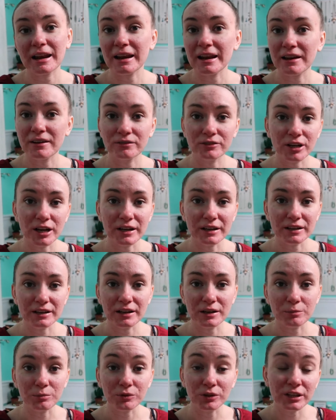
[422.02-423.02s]
and I never
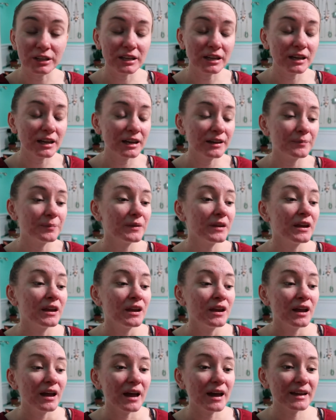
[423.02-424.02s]
ended up reading it
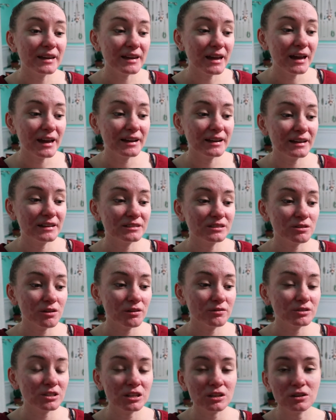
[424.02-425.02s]
again. And so
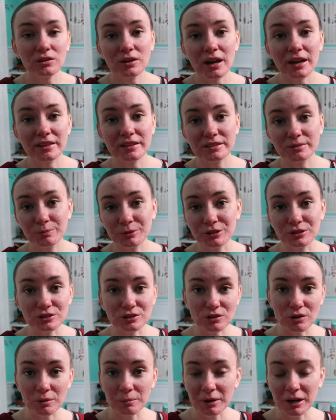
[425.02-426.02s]
I was like, okay, this book
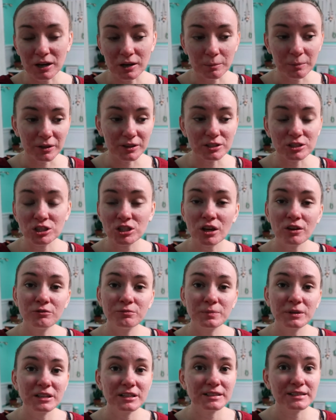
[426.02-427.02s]
is going back up on the shelf,
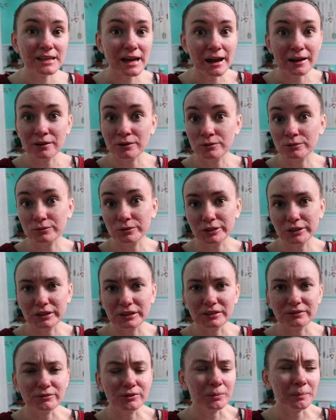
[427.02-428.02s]
because I don't
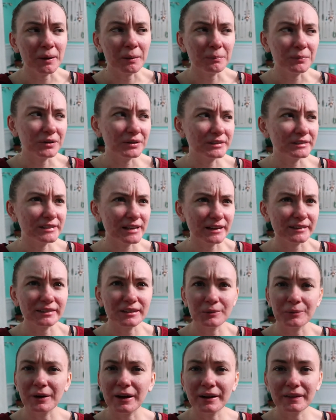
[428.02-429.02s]
really remember
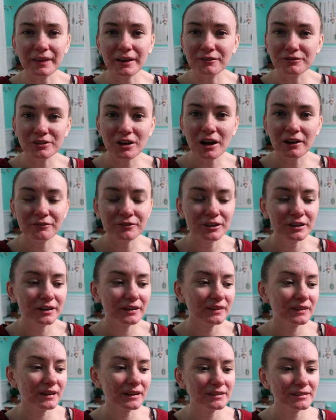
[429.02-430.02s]
exactly where I left off or
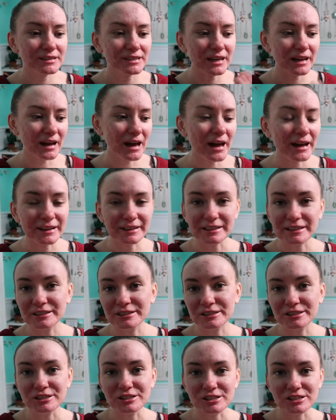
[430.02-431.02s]
anything. I was like, I
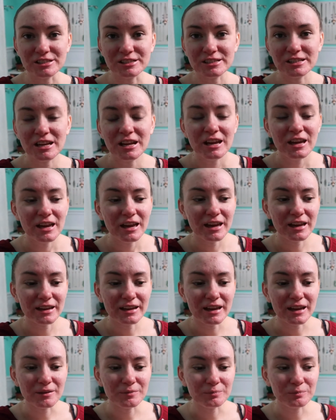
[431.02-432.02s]
need to just
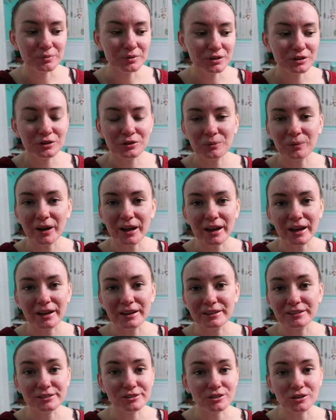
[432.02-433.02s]
again put it
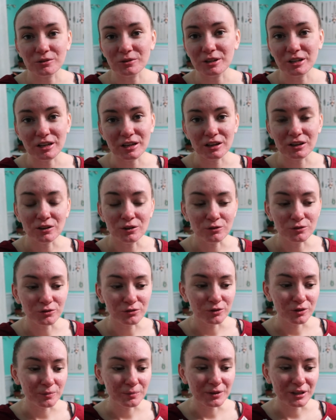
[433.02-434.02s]
away, start reading it over
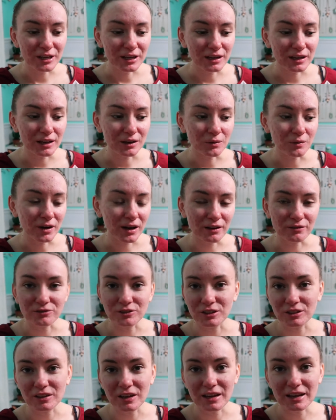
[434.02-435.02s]
from the beginning when I
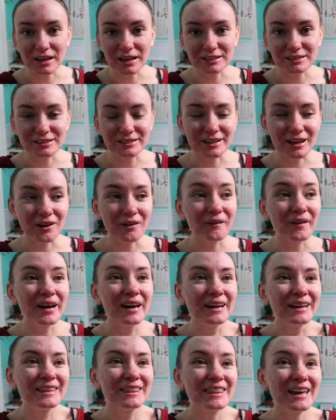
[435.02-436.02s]
feel like it. So
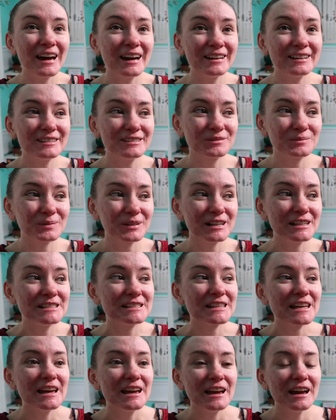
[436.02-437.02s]
that is
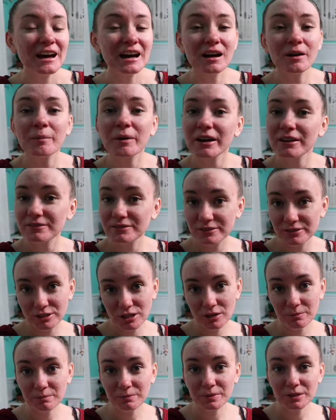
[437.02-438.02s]
what I've
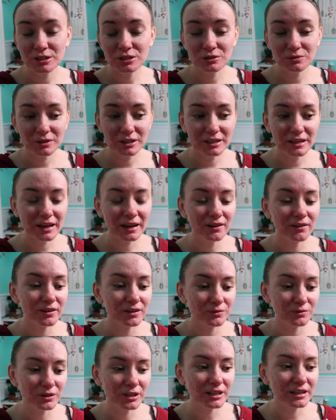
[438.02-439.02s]
been doing now,
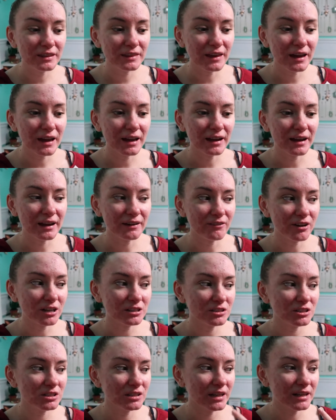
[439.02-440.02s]
and reading that. And I've
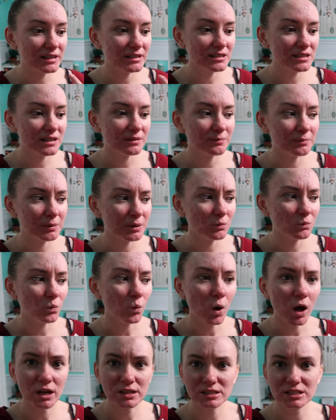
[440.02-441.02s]
actually, like I said,
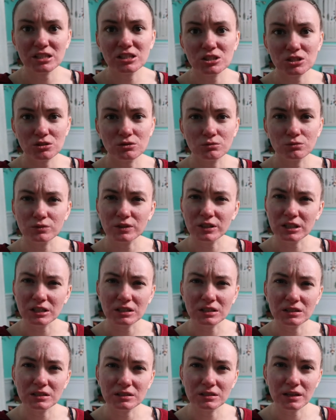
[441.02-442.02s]
been wanting to
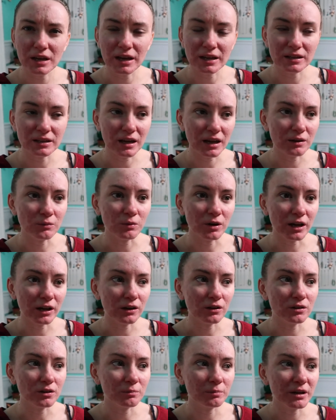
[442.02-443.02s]
read at night when I
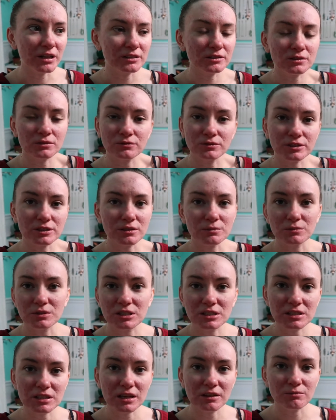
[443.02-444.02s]
go to bed. So for some
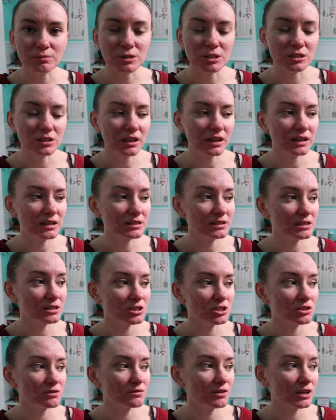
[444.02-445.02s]
reason I've been, like I said,
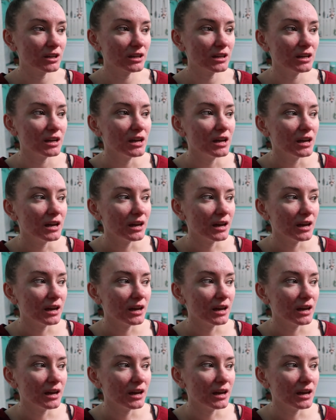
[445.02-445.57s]
just very